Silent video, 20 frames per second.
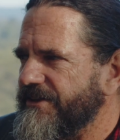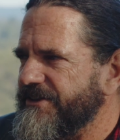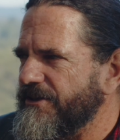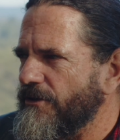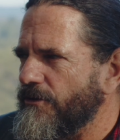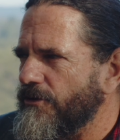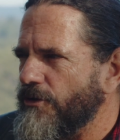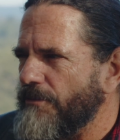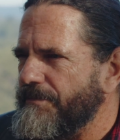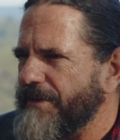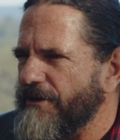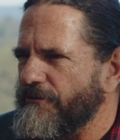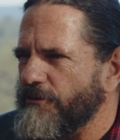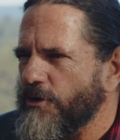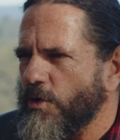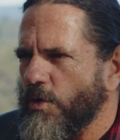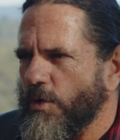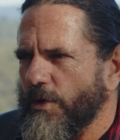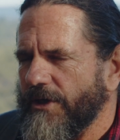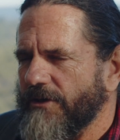not been a
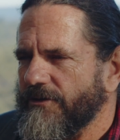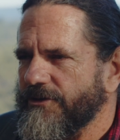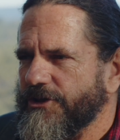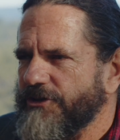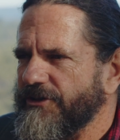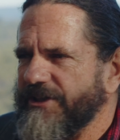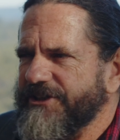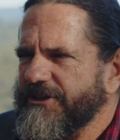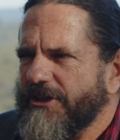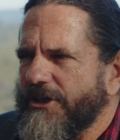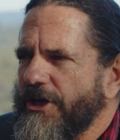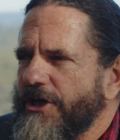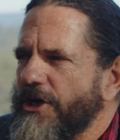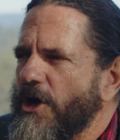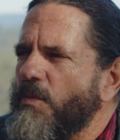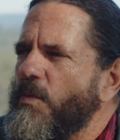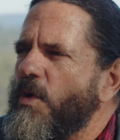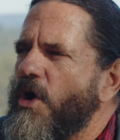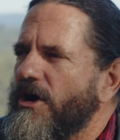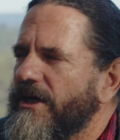recording on trees. So I don't know
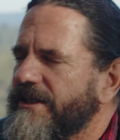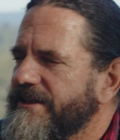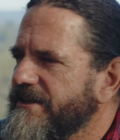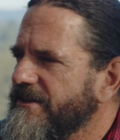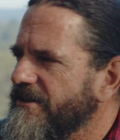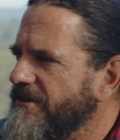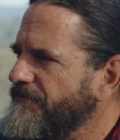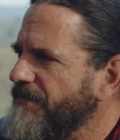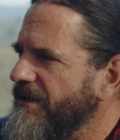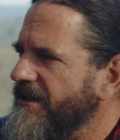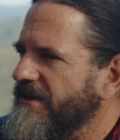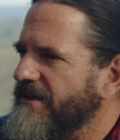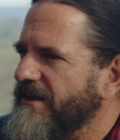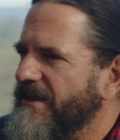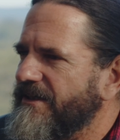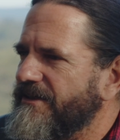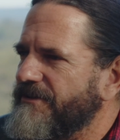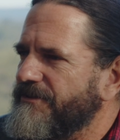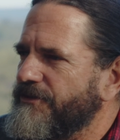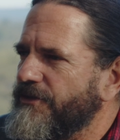why I did it, but
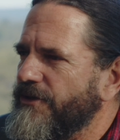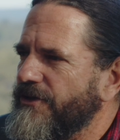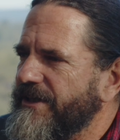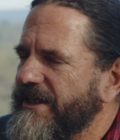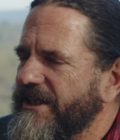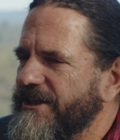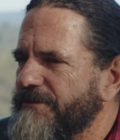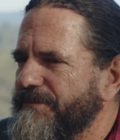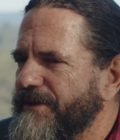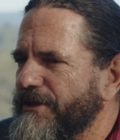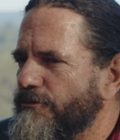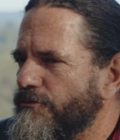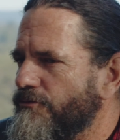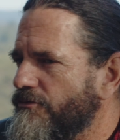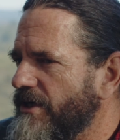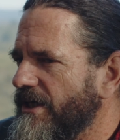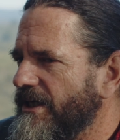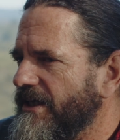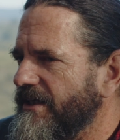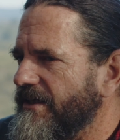it's turned out to be a
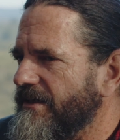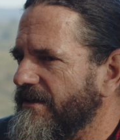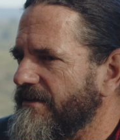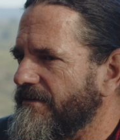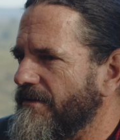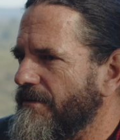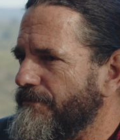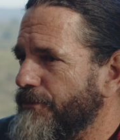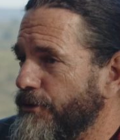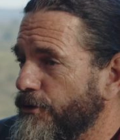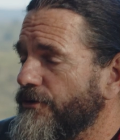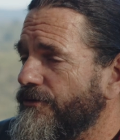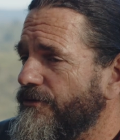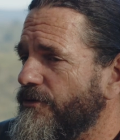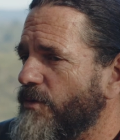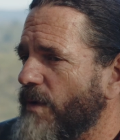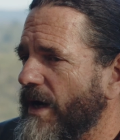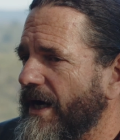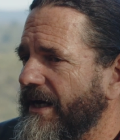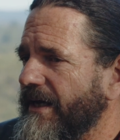really beautiful
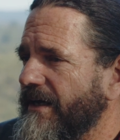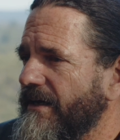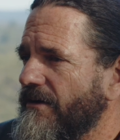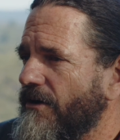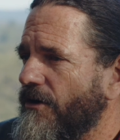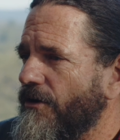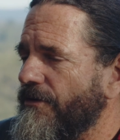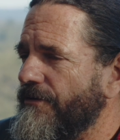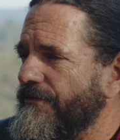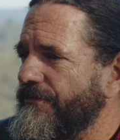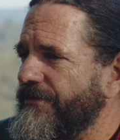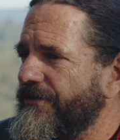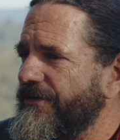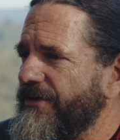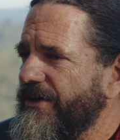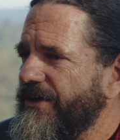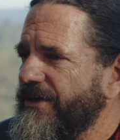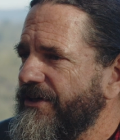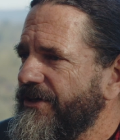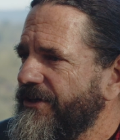way of
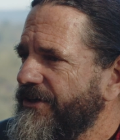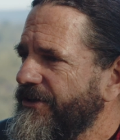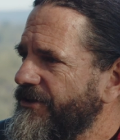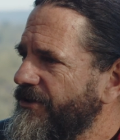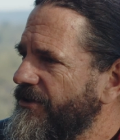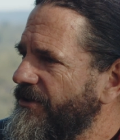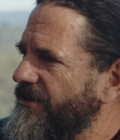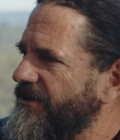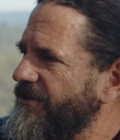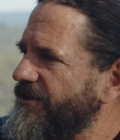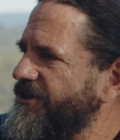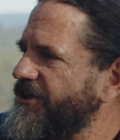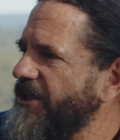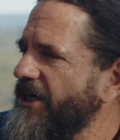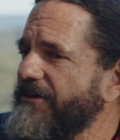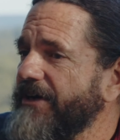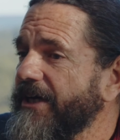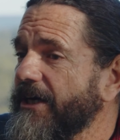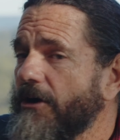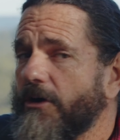
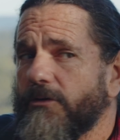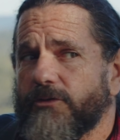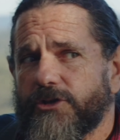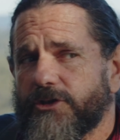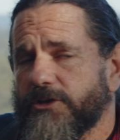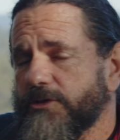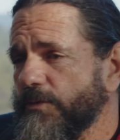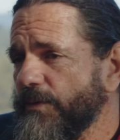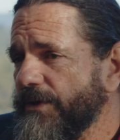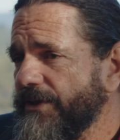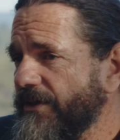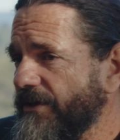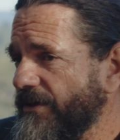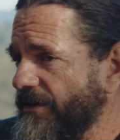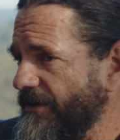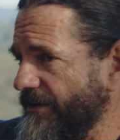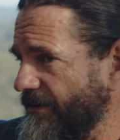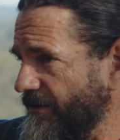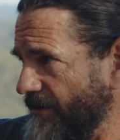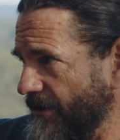sharing culture with
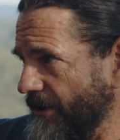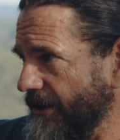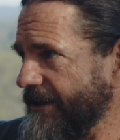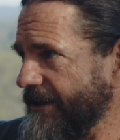the